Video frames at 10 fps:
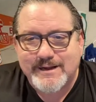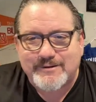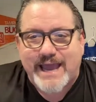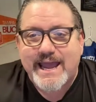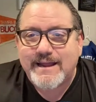
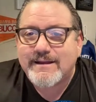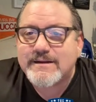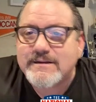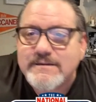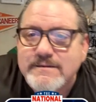Okay?
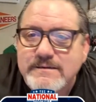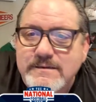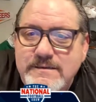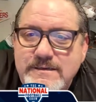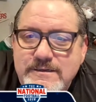
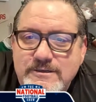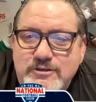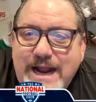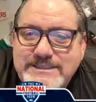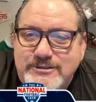
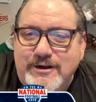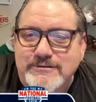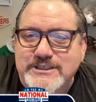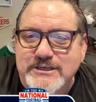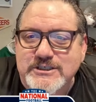Trexler
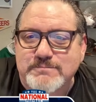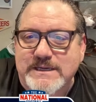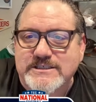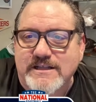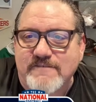goes, Sills
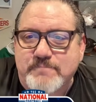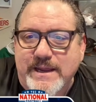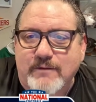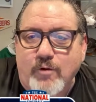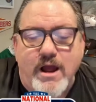must love
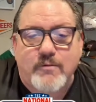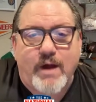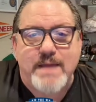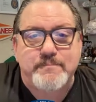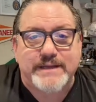being wrong.
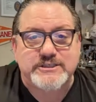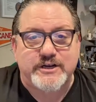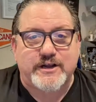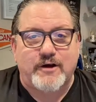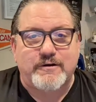Why I picked
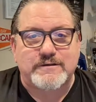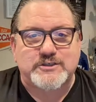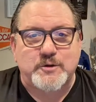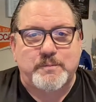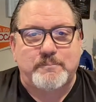you to go to the
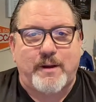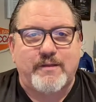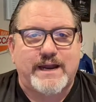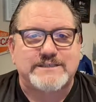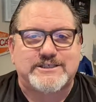Super
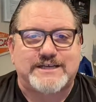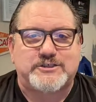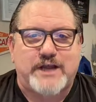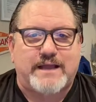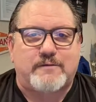Bowl and I
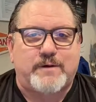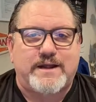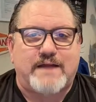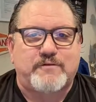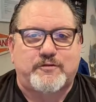said Jalen
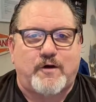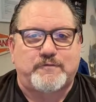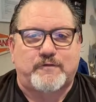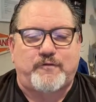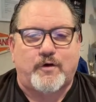would never throw
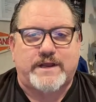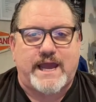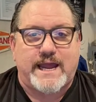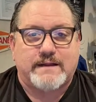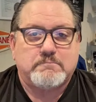for
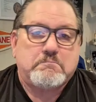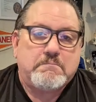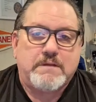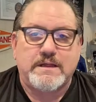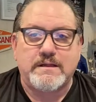4K.
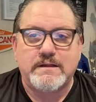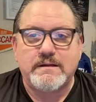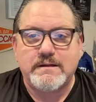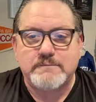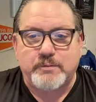
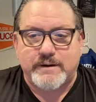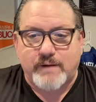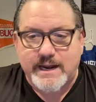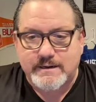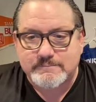Pretty
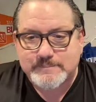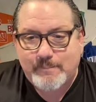right.